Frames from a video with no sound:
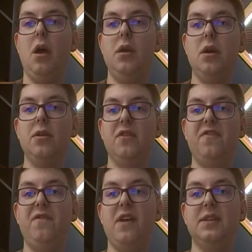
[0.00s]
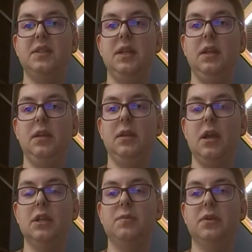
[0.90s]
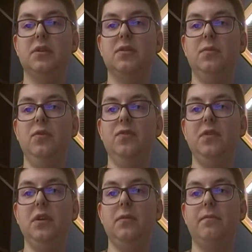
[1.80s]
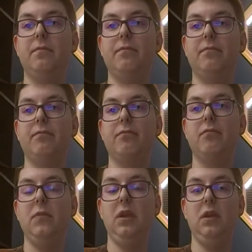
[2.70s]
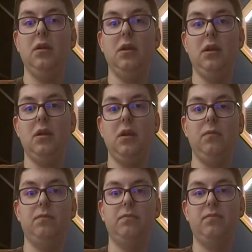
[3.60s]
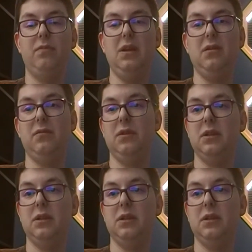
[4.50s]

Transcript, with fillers: Another fascinating aspect of the movie, and I, and